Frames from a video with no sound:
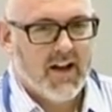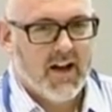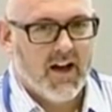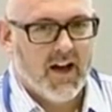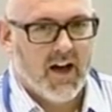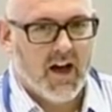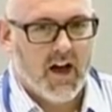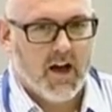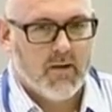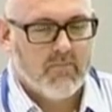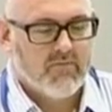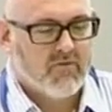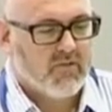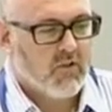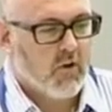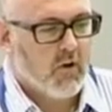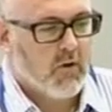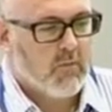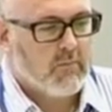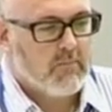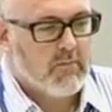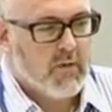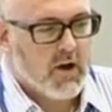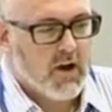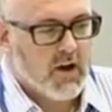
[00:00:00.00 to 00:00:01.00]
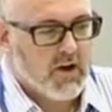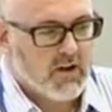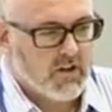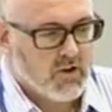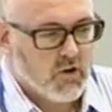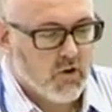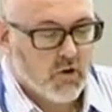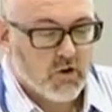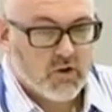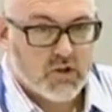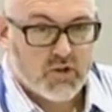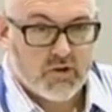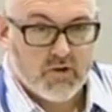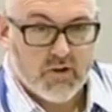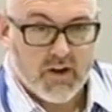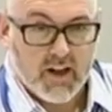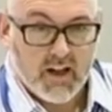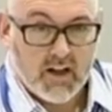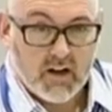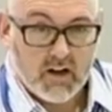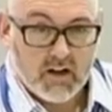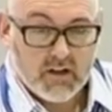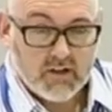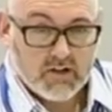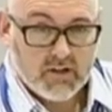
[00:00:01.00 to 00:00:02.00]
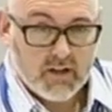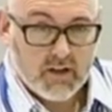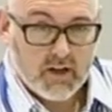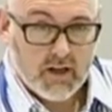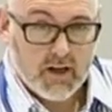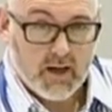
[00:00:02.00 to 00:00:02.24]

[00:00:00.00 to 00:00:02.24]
I'm from Yorkshire in England.